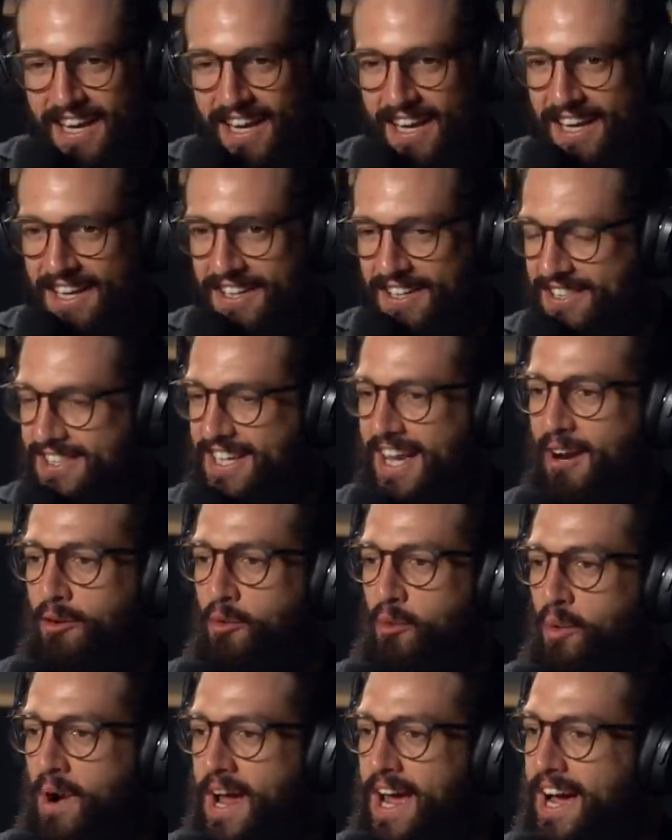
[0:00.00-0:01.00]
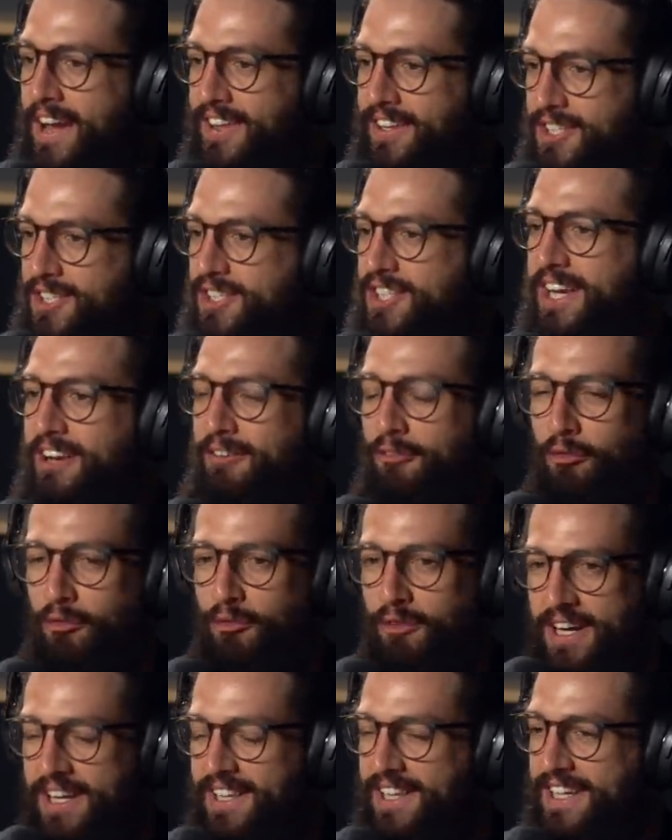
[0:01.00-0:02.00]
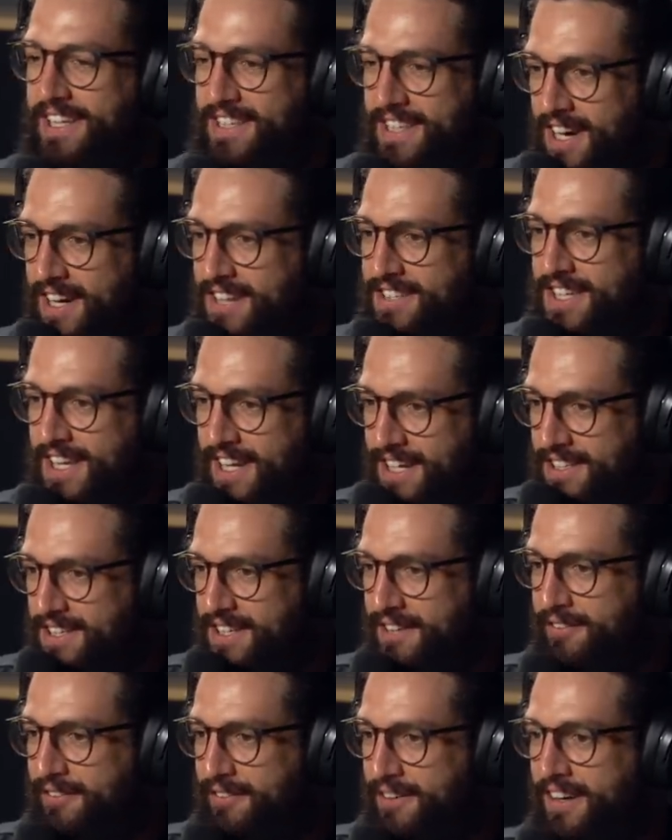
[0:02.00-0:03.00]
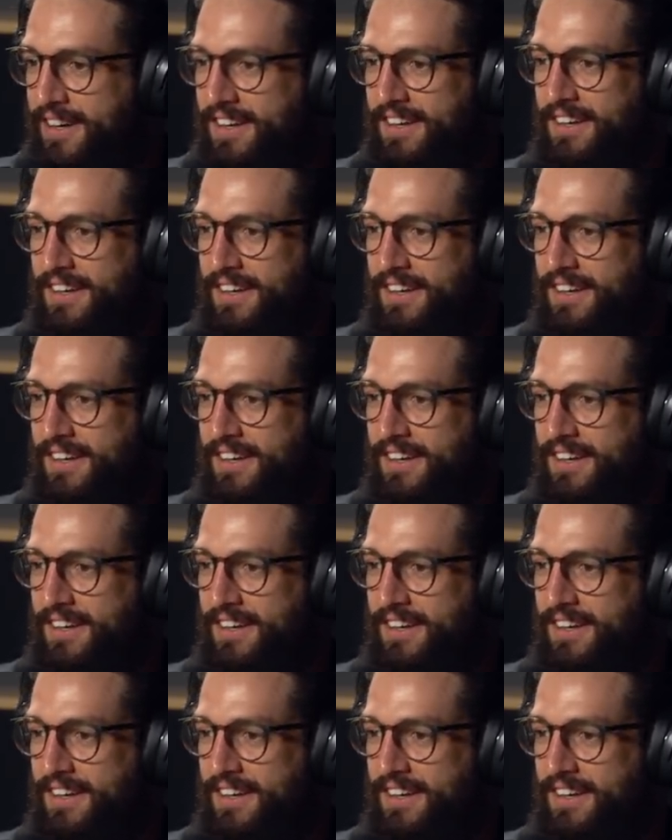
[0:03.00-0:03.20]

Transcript: you're like, wow, this shit really does hit different.